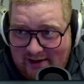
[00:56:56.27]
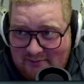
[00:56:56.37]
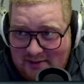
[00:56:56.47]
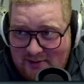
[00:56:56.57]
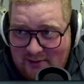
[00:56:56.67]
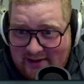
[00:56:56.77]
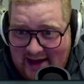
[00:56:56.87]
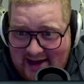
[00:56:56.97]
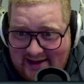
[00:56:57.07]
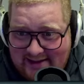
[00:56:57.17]
It might be
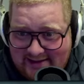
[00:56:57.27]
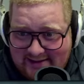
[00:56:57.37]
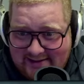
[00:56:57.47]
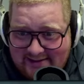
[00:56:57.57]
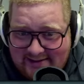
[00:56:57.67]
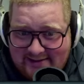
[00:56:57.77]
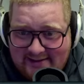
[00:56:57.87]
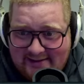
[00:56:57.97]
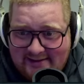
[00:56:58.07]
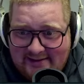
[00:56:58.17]
okay.
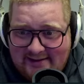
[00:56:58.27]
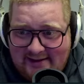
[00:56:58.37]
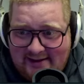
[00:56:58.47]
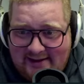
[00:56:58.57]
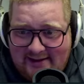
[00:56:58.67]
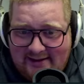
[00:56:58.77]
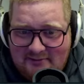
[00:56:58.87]
Oh,